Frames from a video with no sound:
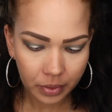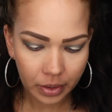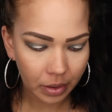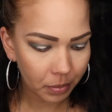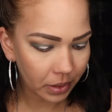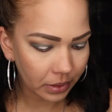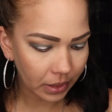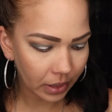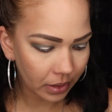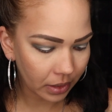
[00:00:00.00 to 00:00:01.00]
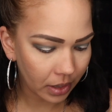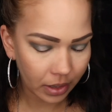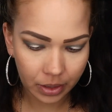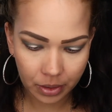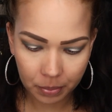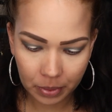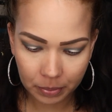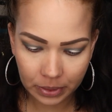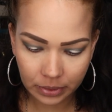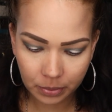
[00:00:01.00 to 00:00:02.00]
And I'm going to take the color
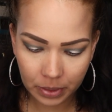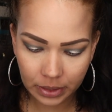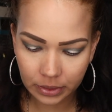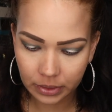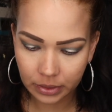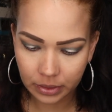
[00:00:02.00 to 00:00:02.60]
Pumpkin Spice,